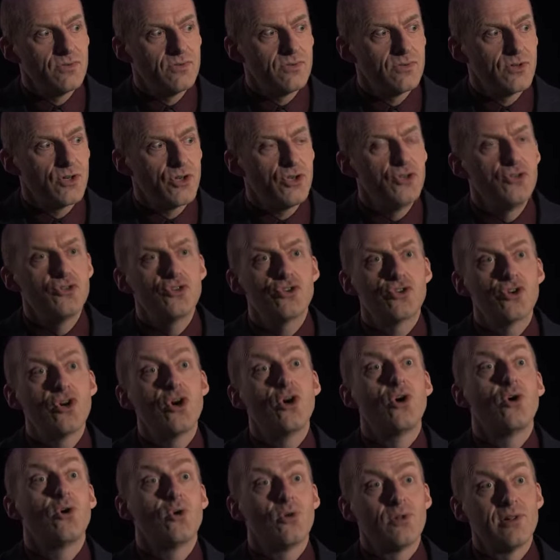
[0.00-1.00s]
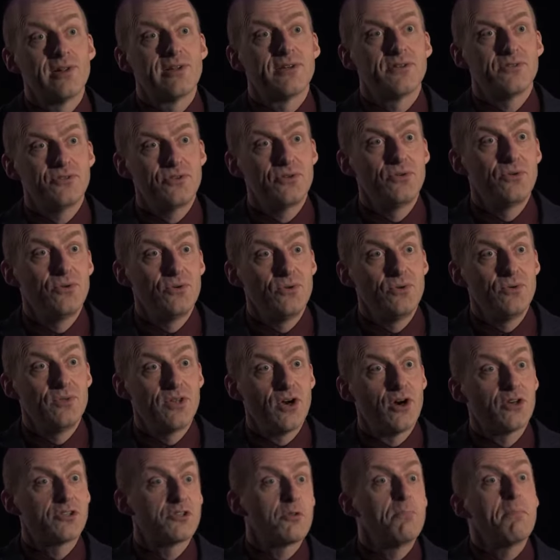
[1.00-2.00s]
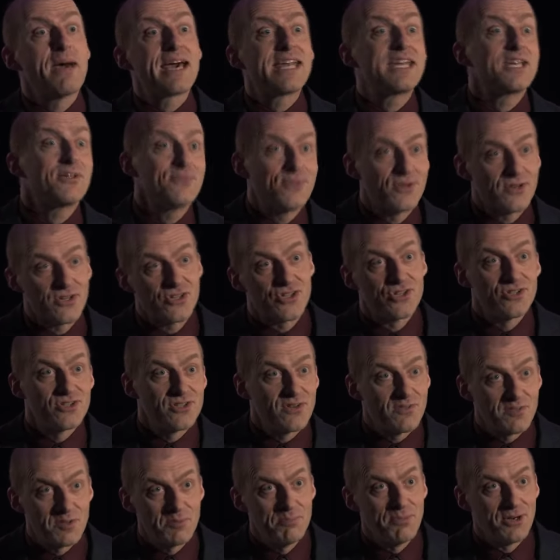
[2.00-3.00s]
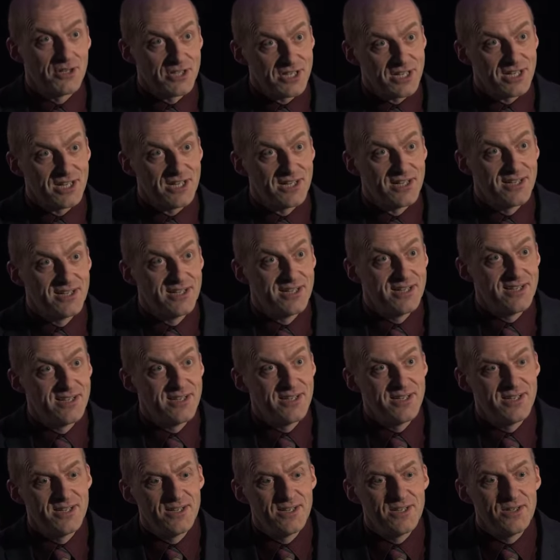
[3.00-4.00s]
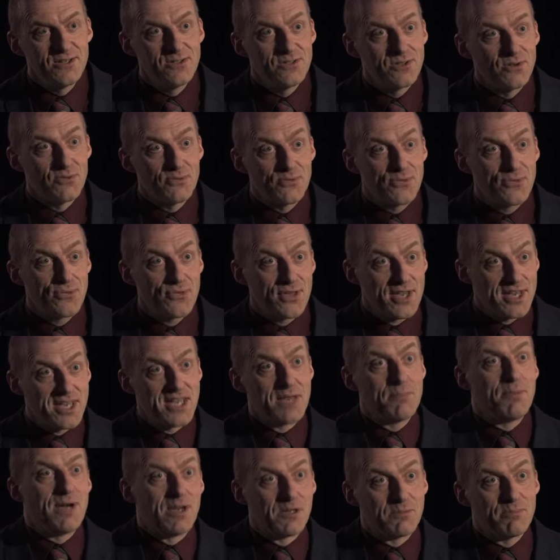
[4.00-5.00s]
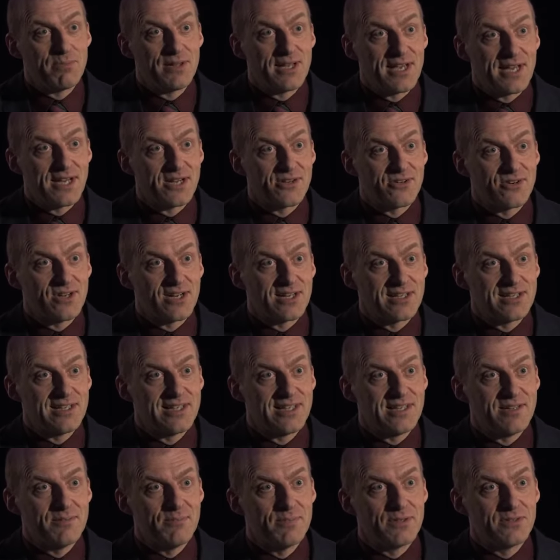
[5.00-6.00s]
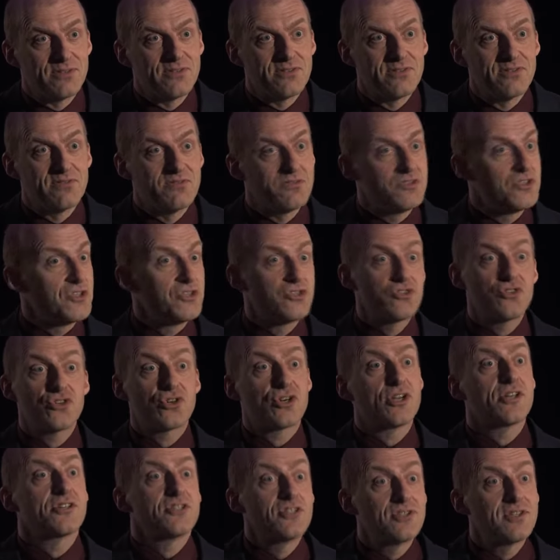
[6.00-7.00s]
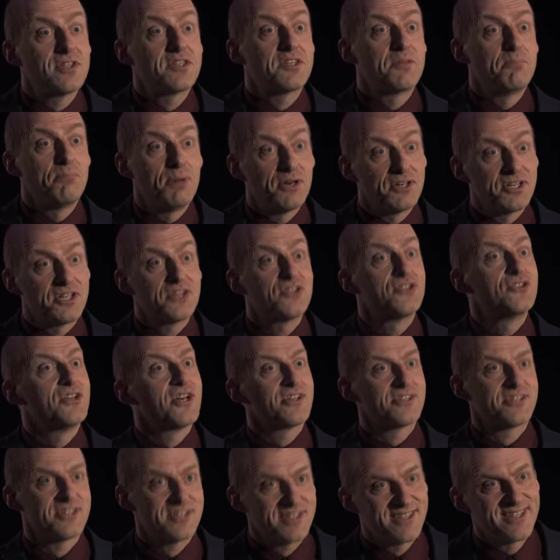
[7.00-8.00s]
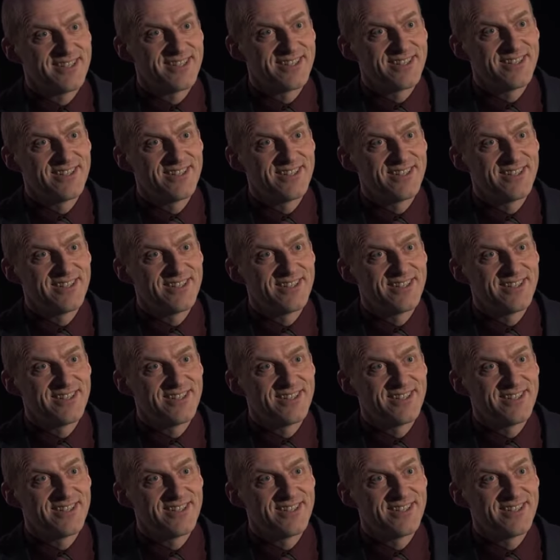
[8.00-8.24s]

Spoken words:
control to the automatic functions of the body. Don't think about playing correctly, but just trust that the body does it.